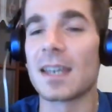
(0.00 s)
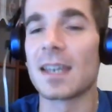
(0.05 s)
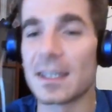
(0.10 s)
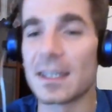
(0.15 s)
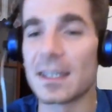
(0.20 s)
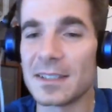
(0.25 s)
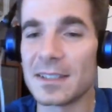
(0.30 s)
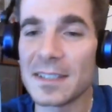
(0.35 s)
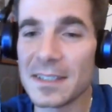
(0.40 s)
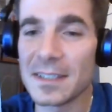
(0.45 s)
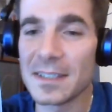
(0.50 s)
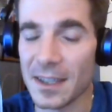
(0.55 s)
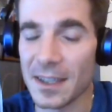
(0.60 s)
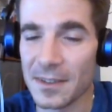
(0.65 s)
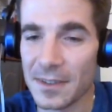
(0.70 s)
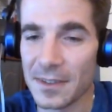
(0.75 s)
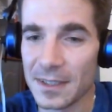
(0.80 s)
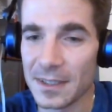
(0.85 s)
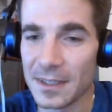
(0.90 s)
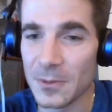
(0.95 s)
And this is
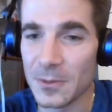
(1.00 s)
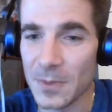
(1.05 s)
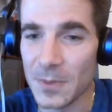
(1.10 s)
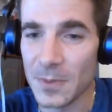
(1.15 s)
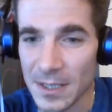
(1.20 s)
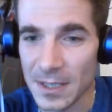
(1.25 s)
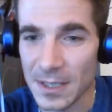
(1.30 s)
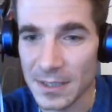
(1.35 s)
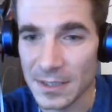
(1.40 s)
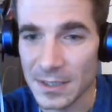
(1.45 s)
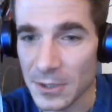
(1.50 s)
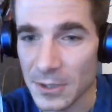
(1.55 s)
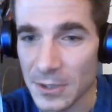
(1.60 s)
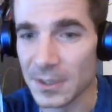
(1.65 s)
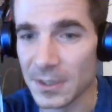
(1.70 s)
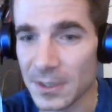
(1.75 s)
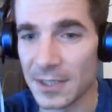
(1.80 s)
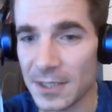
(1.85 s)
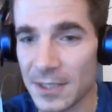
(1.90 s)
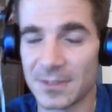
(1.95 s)
something we
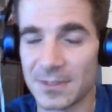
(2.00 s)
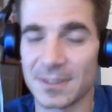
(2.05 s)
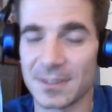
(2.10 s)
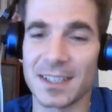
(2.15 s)
don't have